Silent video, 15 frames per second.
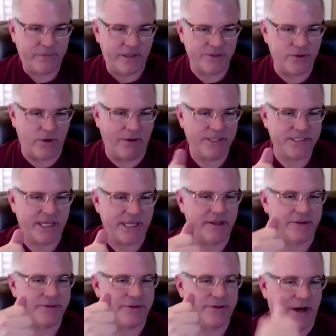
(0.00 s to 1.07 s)
So I would say
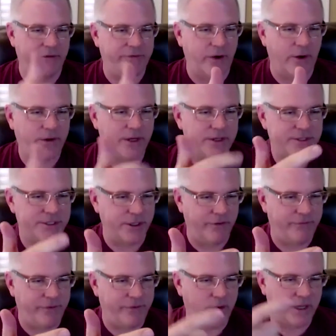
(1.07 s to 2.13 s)
that's their focus,
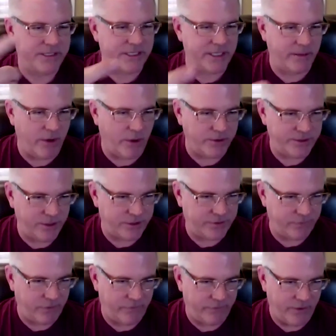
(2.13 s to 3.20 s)
your focus, and the most
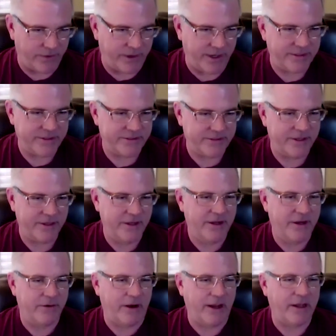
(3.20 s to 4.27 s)
useful focus,
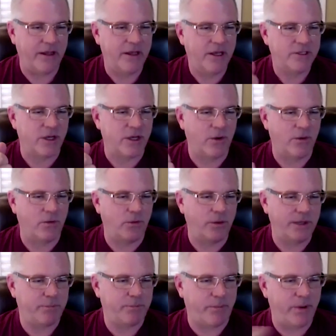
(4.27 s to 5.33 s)
right? So when
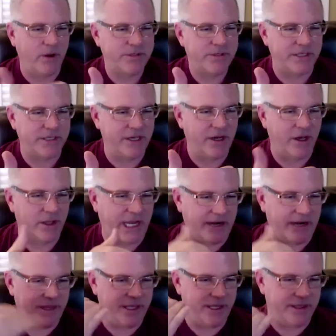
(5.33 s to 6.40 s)
we propose a deal, kind
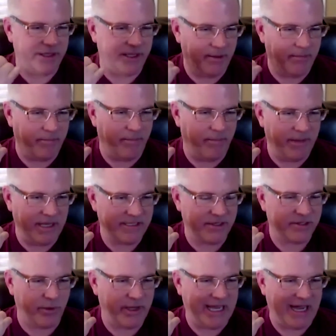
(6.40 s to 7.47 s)
of in the in the
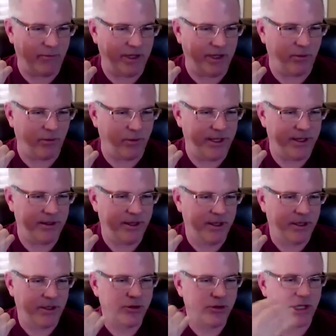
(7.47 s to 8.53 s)
business that we have, we we
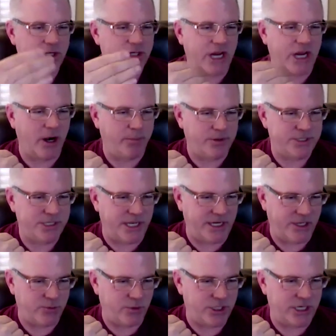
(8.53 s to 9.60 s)
usually share a
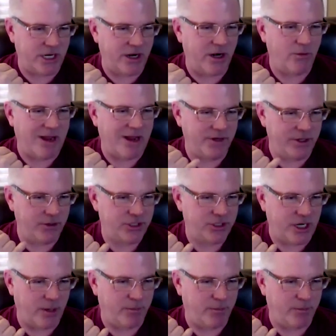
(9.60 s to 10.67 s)
percentage. We share a revenue
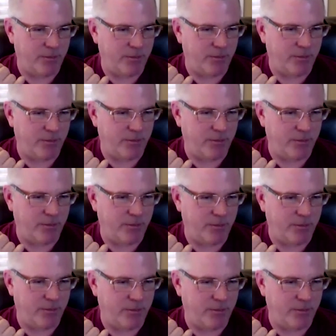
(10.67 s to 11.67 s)
share percentage, right?